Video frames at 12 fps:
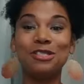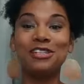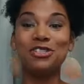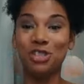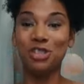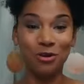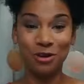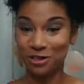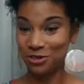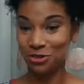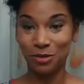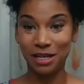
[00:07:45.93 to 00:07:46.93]
that don't
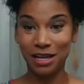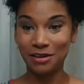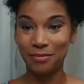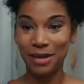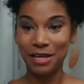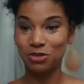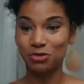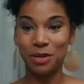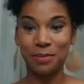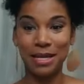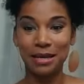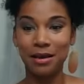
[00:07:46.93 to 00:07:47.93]
consume a lot of
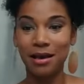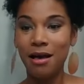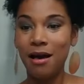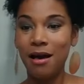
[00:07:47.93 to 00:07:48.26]
mainstream media.